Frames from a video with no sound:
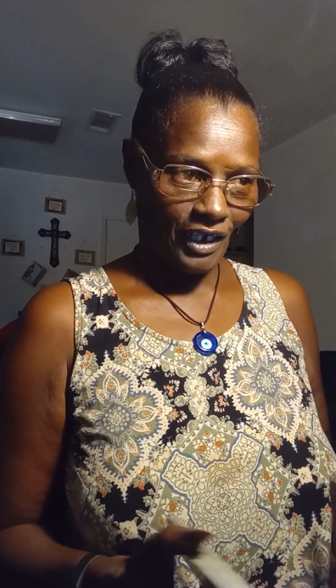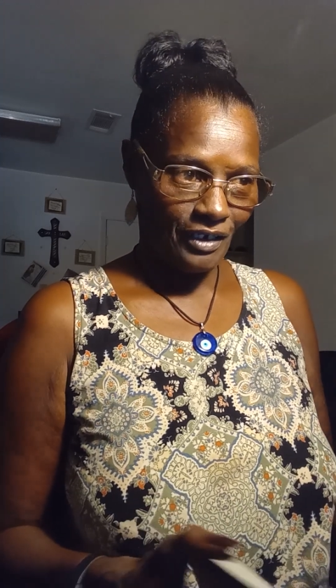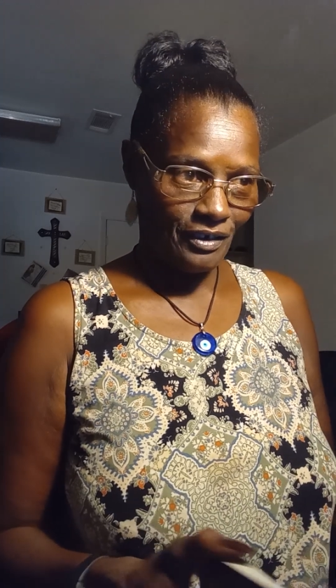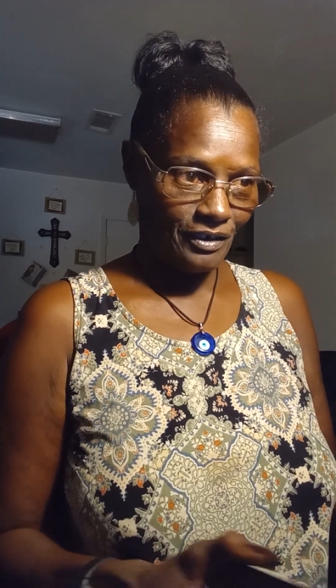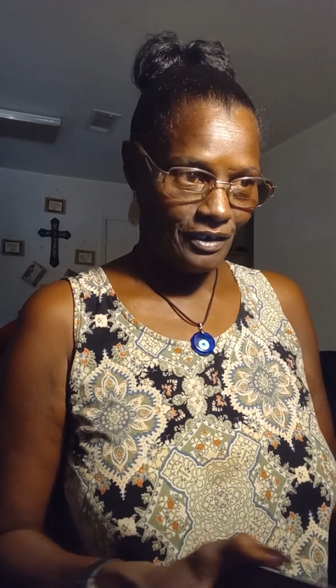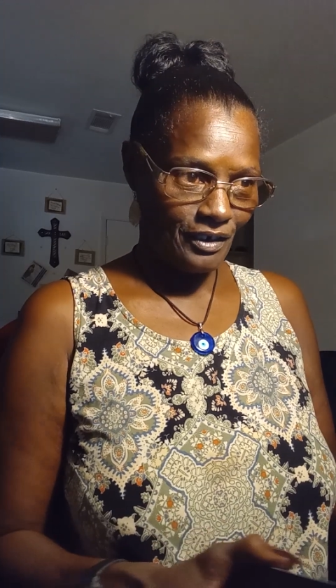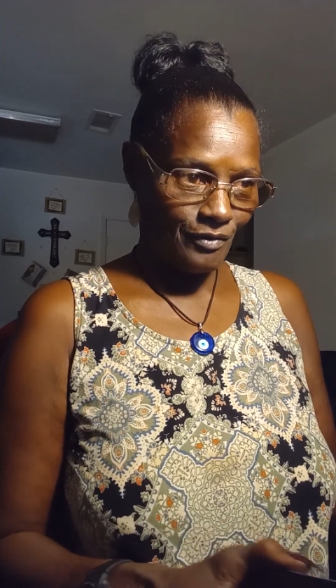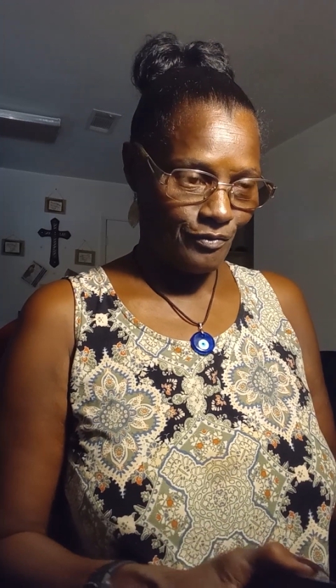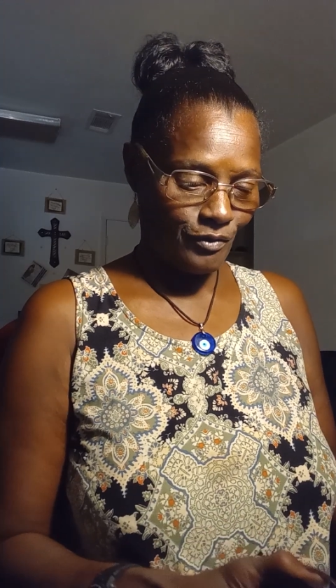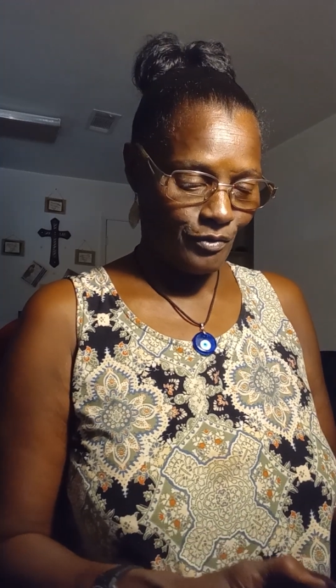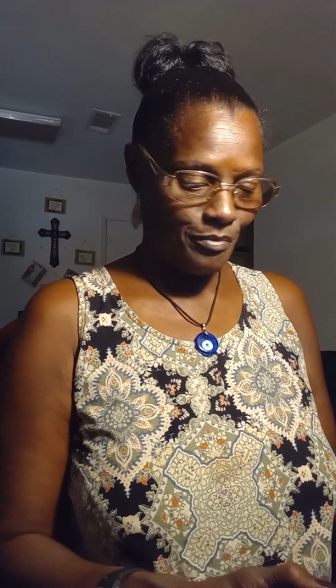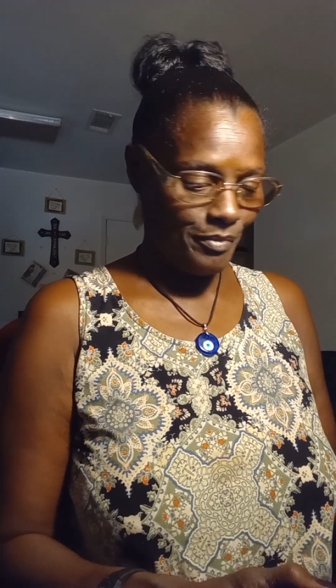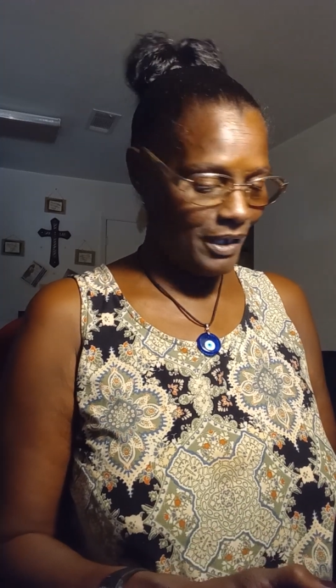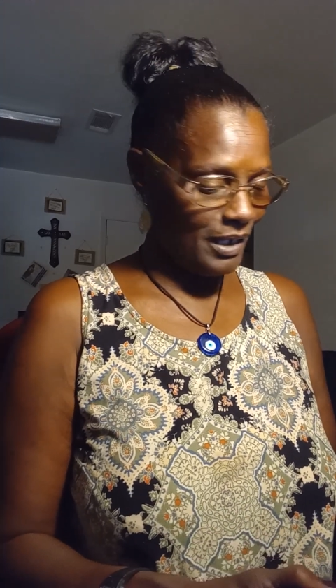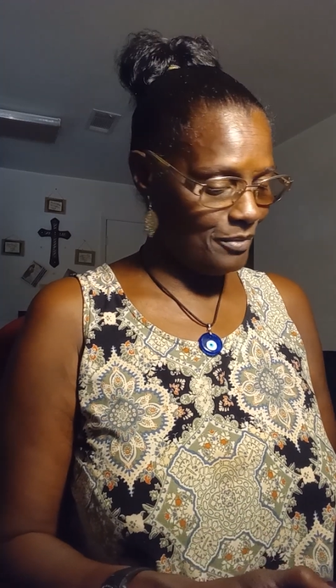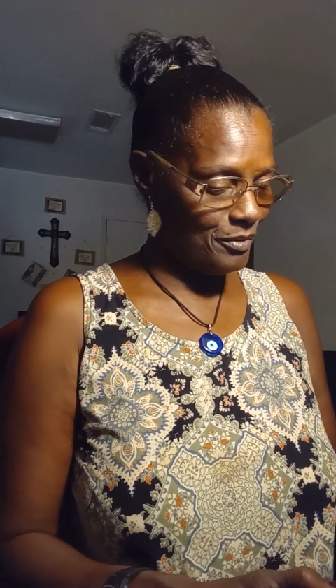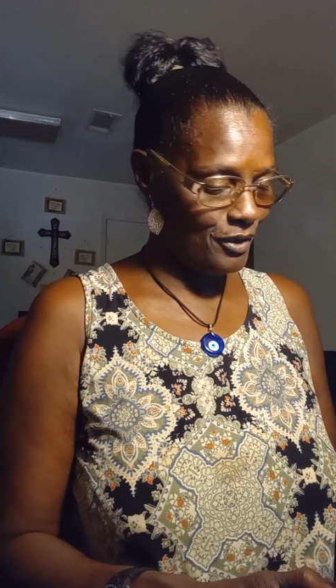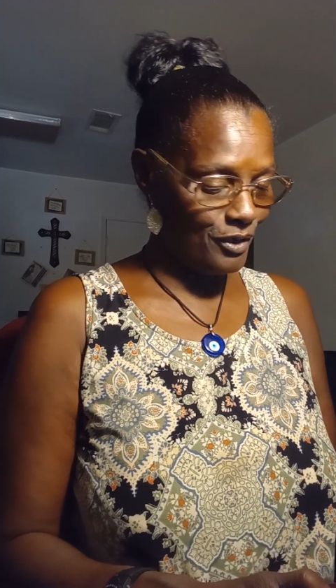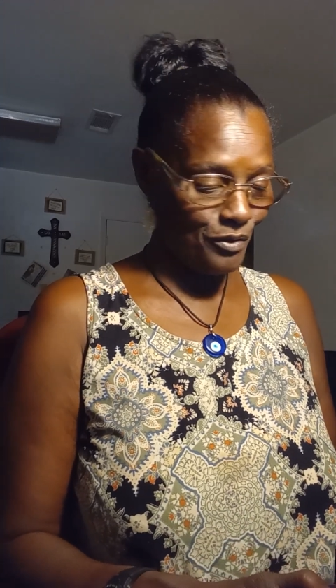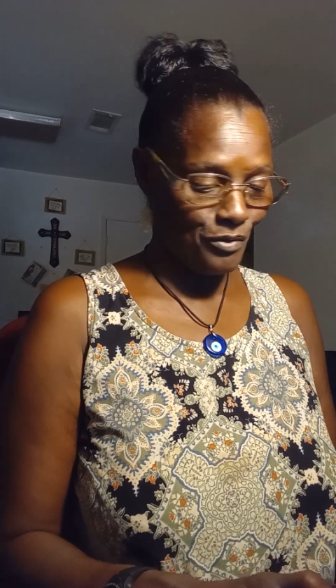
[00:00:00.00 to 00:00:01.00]
I love you,
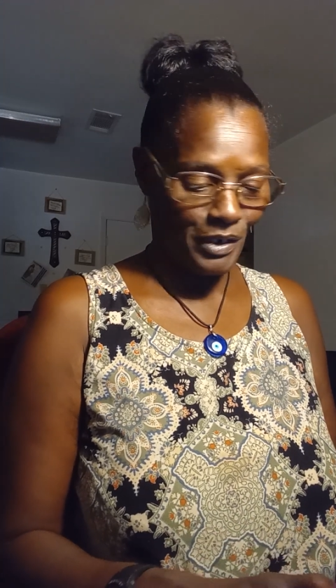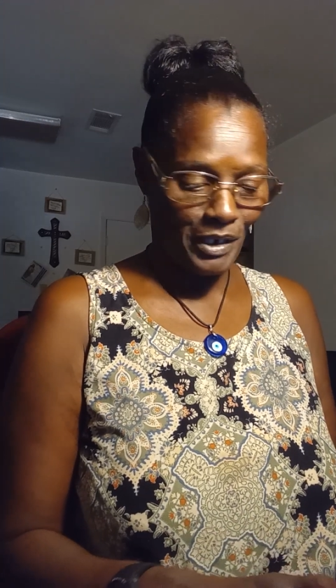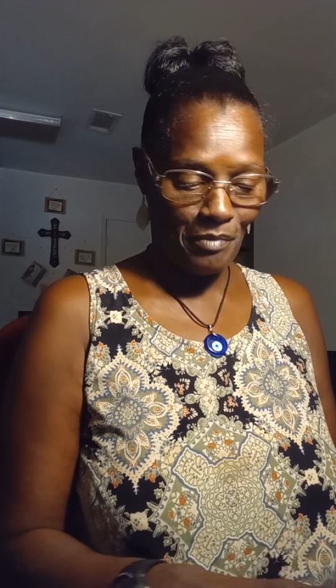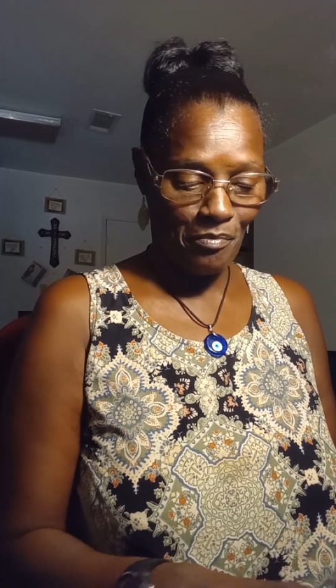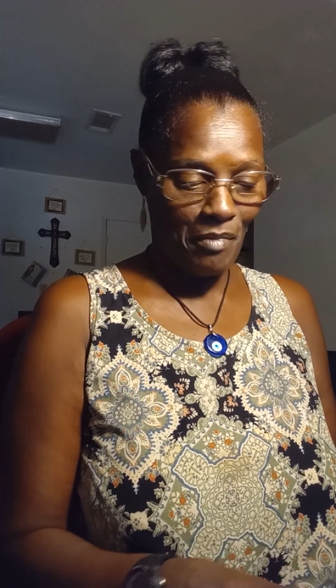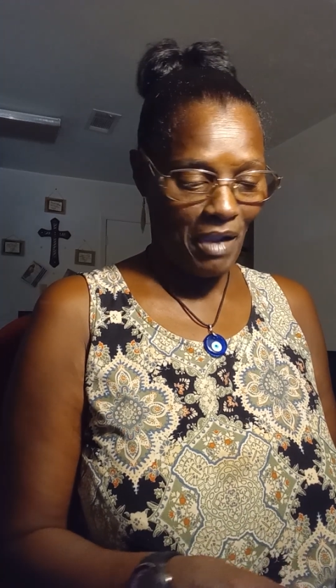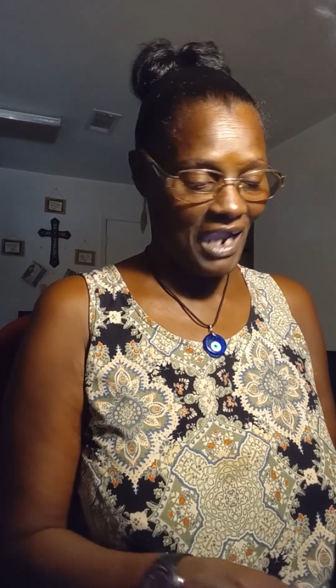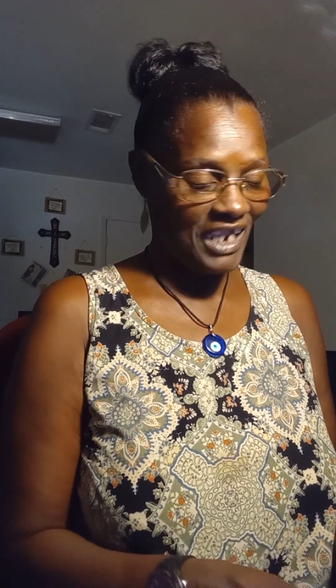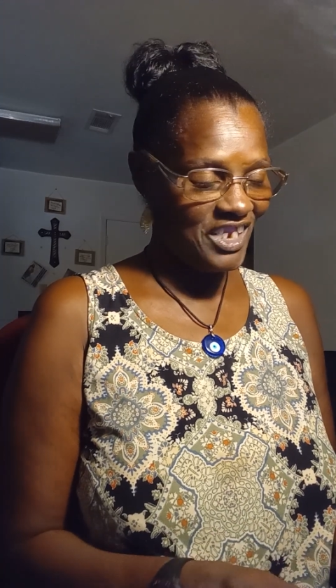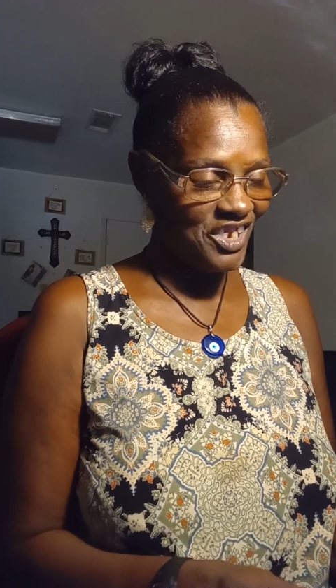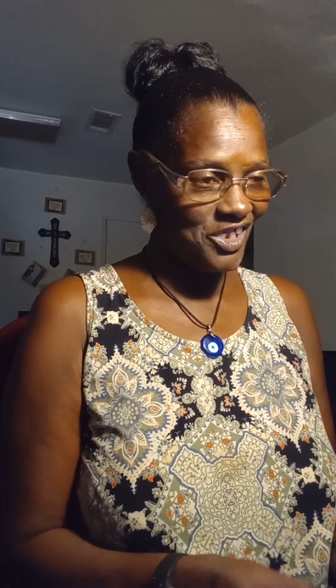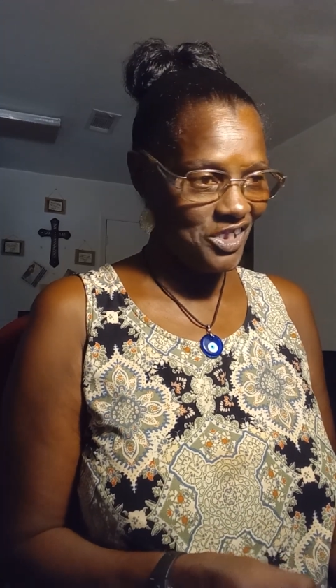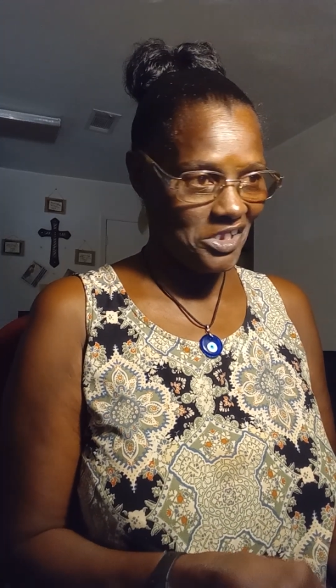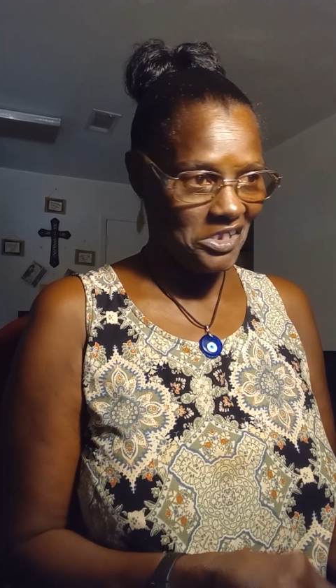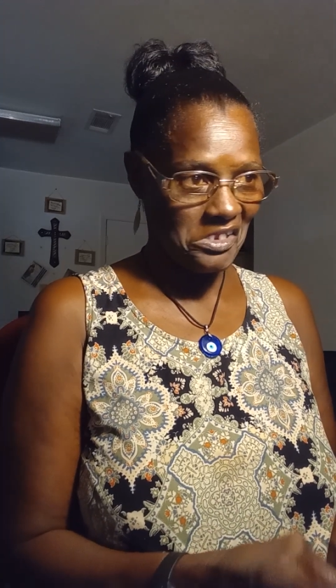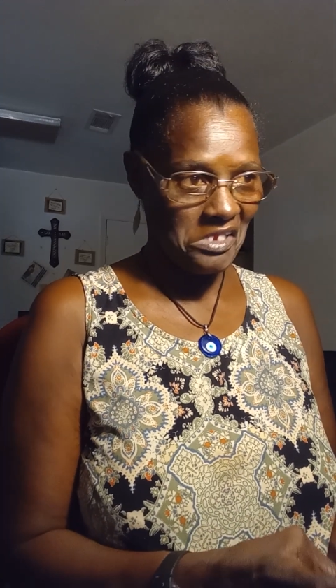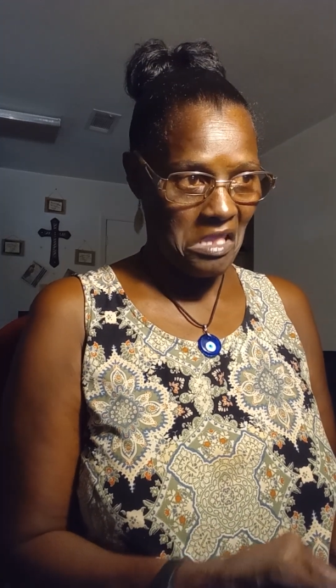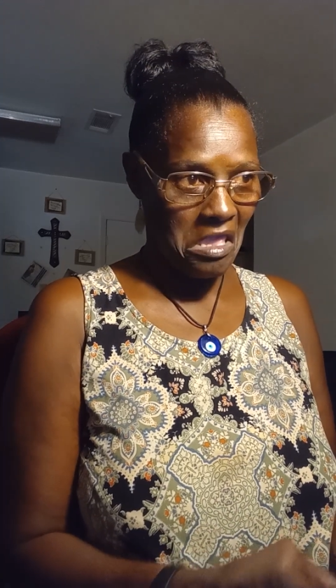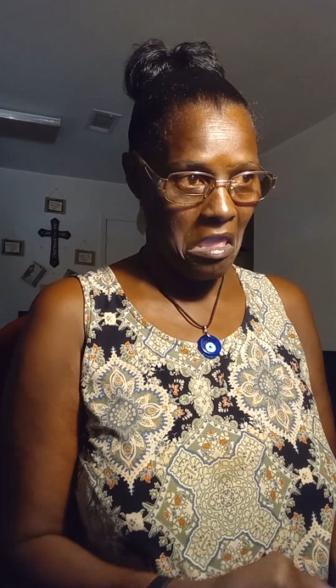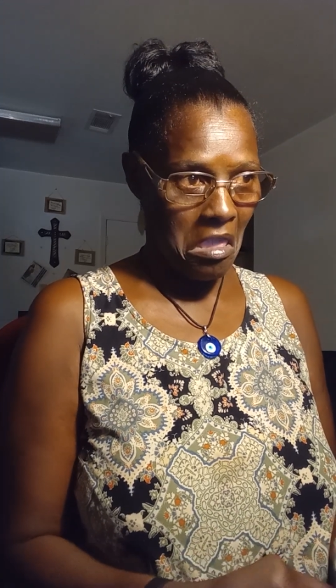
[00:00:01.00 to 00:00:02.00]
baby. You ain't by
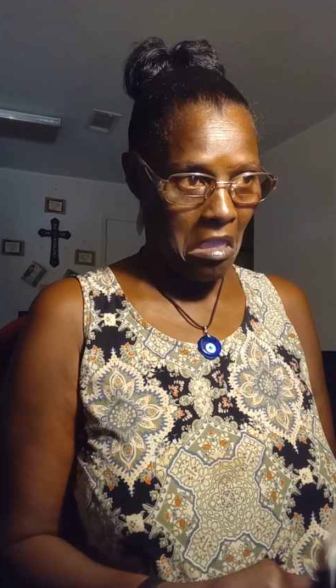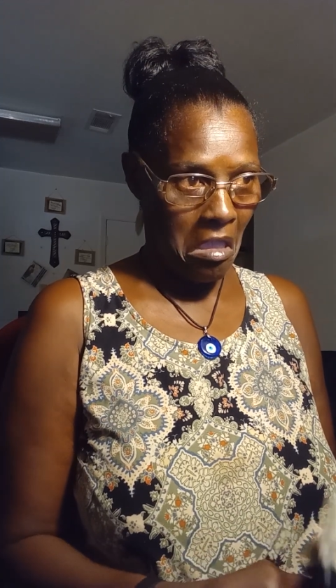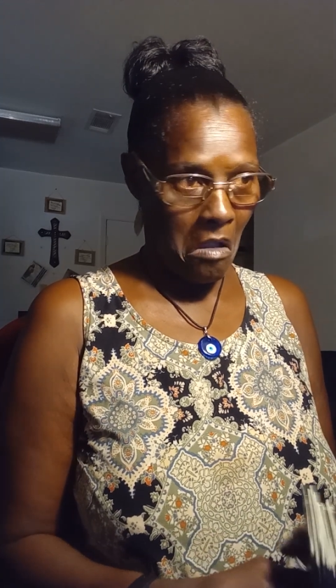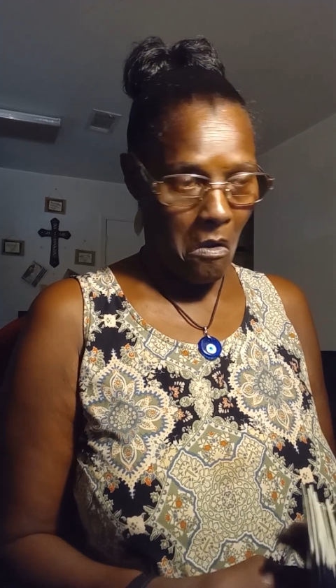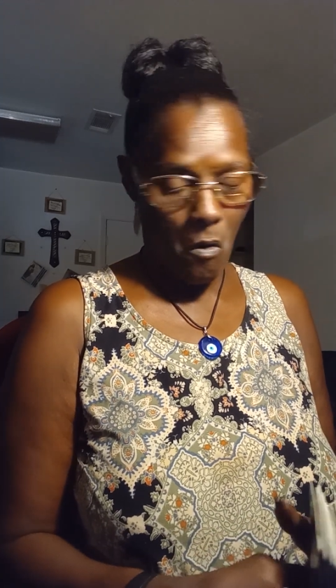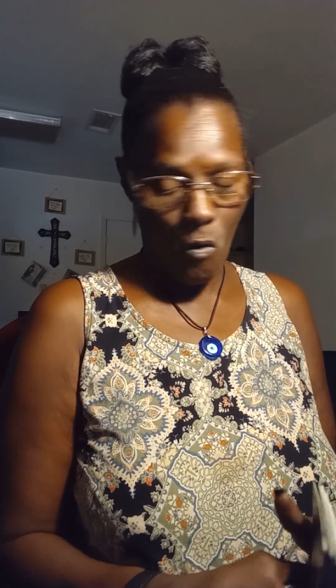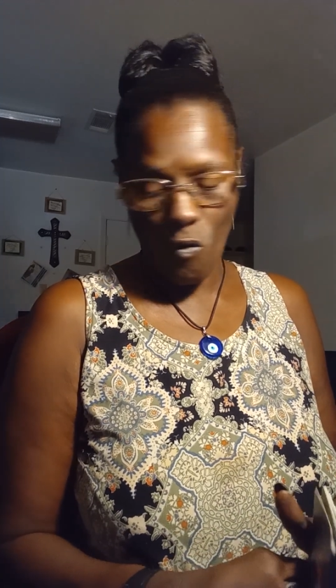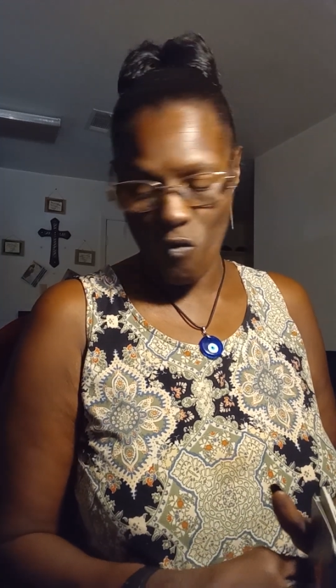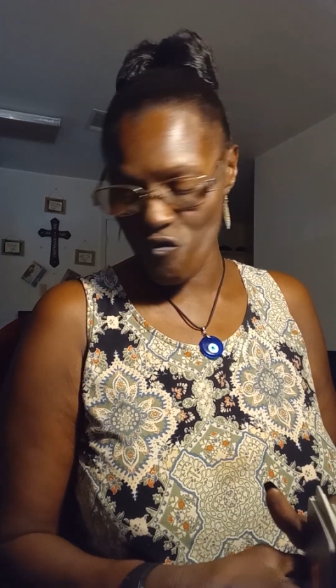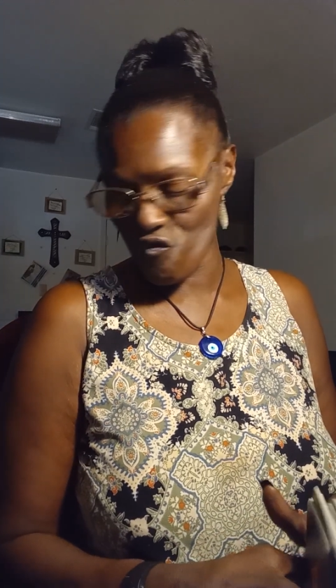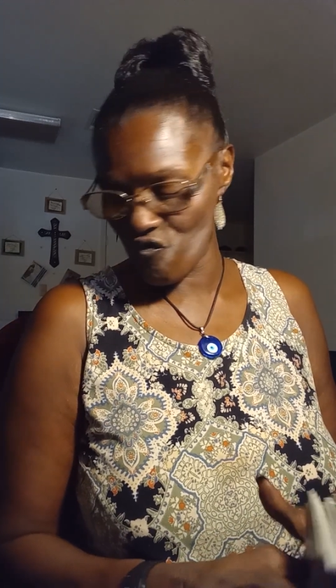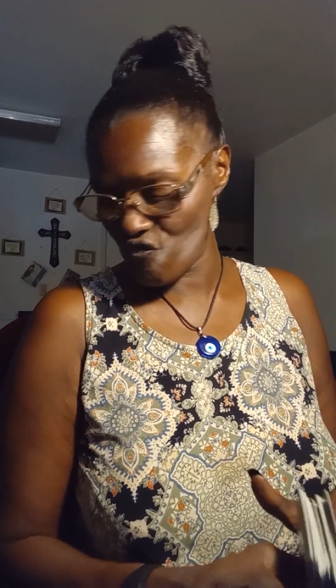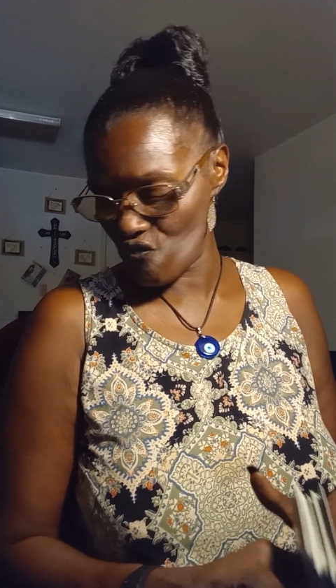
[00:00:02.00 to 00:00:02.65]
yourself.